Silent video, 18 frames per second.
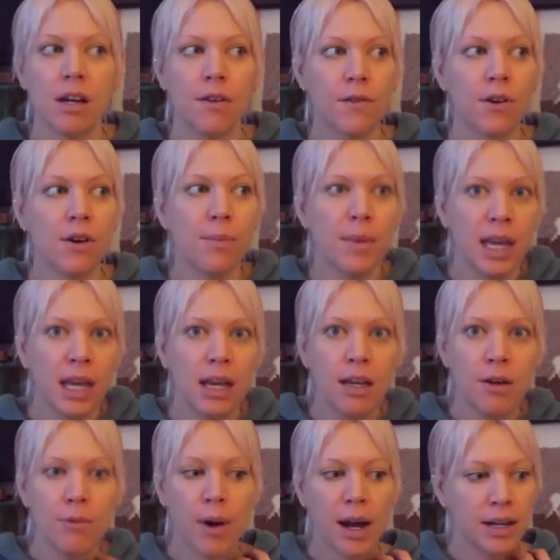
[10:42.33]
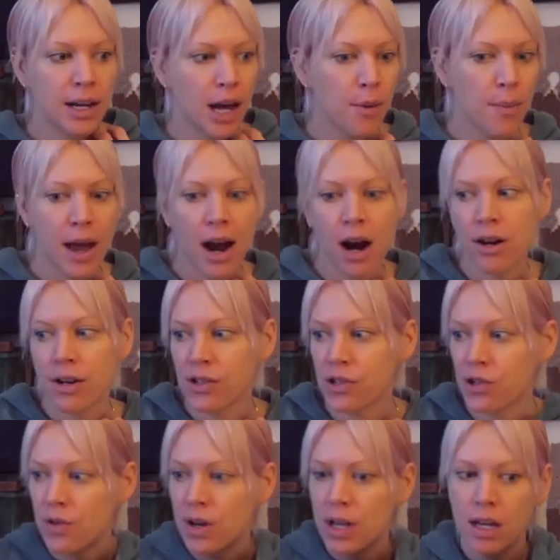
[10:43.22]
For me right now, my
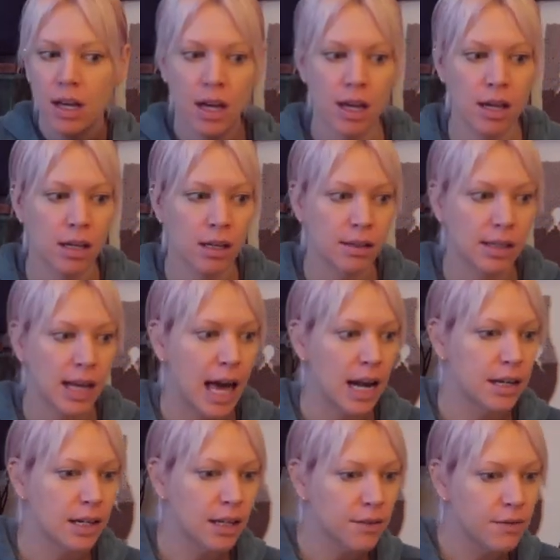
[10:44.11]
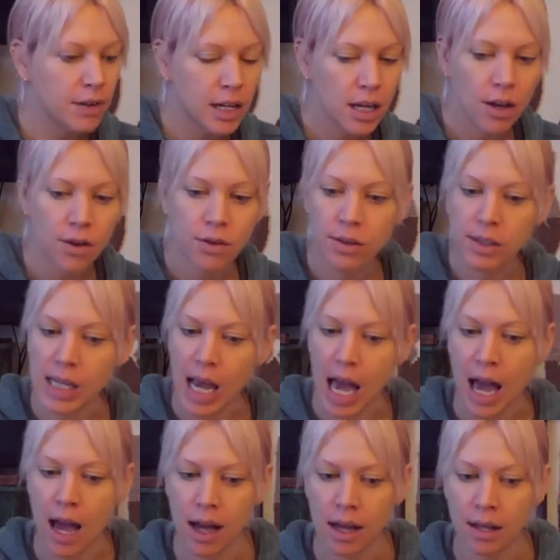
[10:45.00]
artistry is editing videos
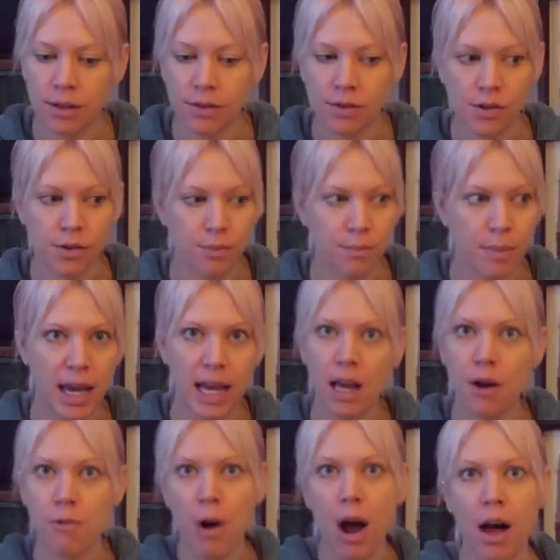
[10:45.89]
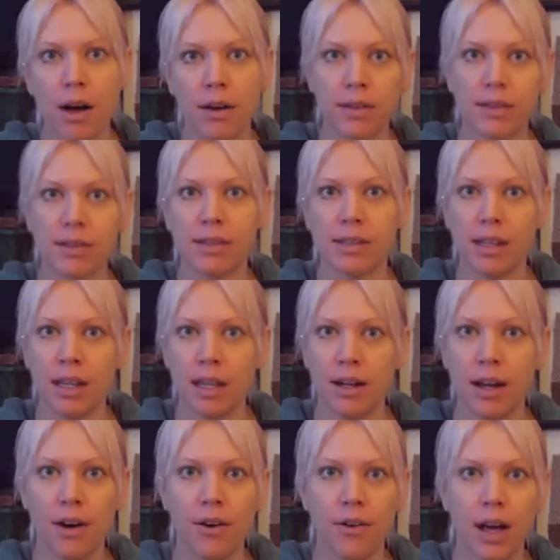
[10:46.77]
and making rugs,
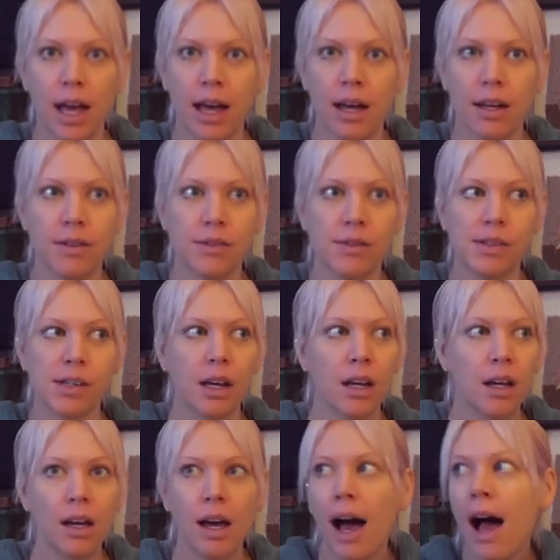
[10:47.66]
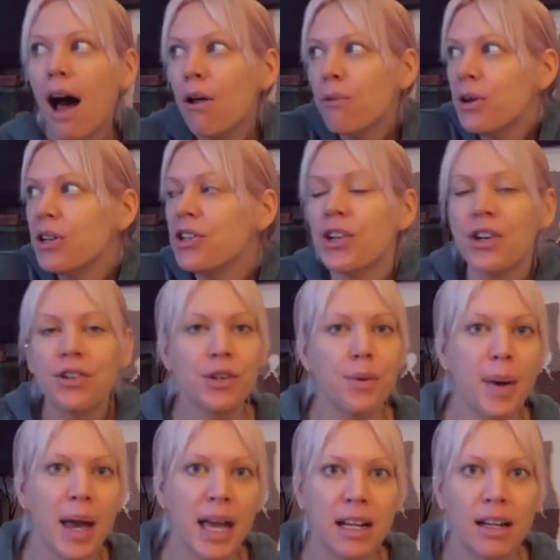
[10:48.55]
you know, and I'll return
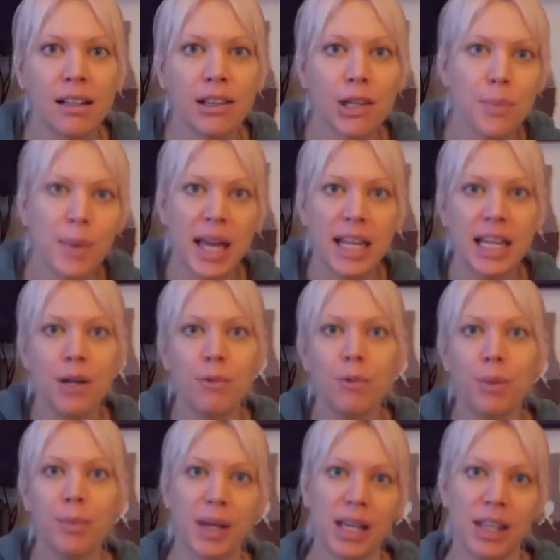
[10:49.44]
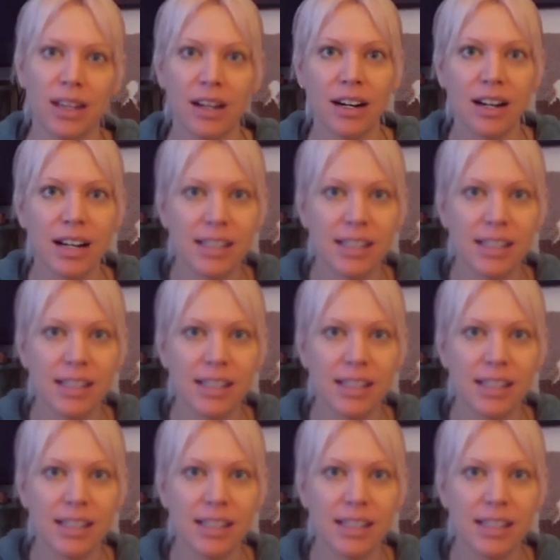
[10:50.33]
to painting. The painting will be there.